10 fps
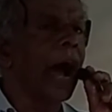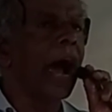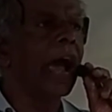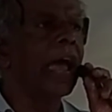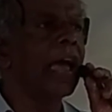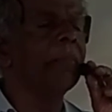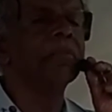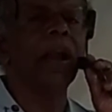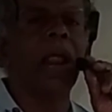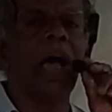I am
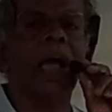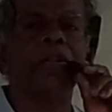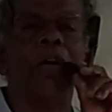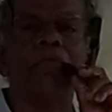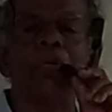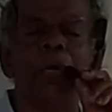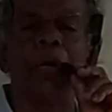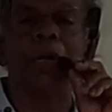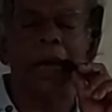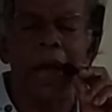the light of the
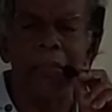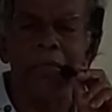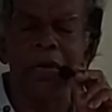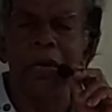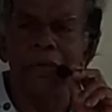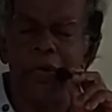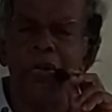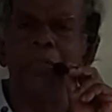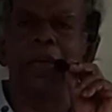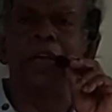world. Come,
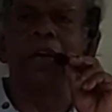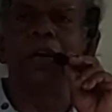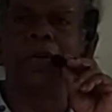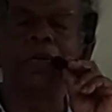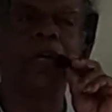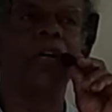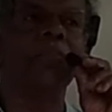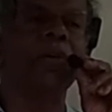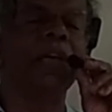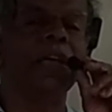follow me. Do not
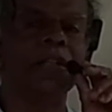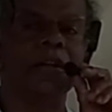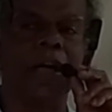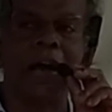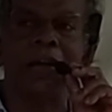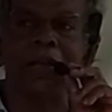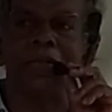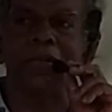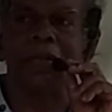be in the darkness.